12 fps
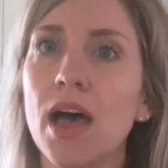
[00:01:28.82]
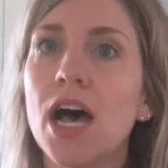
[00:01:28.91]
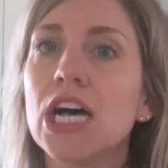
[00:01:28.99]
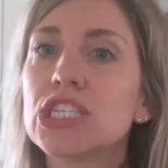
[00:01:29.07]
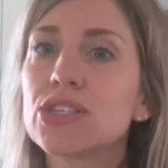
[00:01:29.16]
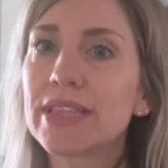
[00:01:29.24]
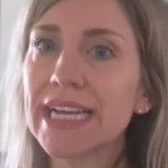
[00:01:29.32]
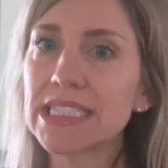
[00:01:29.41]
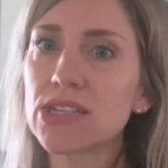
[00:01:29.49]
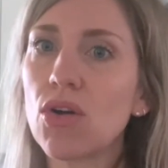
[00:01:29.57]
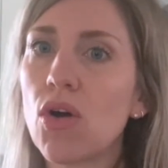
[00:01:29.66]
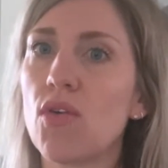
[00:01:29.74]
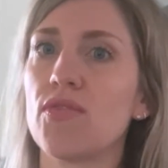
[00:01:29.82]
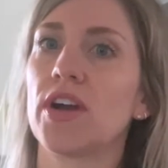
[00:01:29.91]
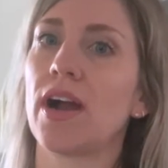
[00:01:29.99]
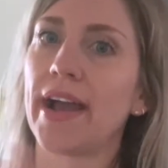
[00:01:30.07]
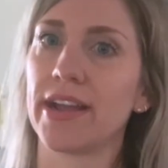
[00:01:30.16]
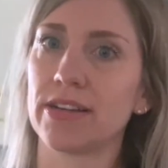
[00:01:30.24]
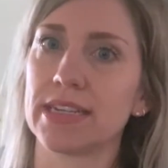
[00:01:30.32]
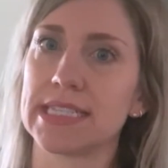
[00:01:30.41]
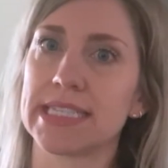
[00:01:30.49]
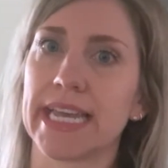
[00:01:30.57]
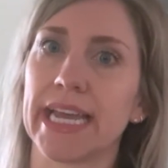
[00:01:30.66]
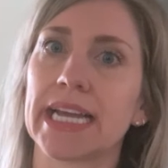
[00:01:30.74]
So let's go over iron
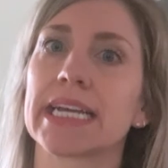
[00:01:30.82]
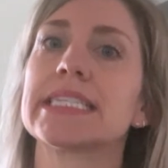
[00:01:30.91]
and zinc.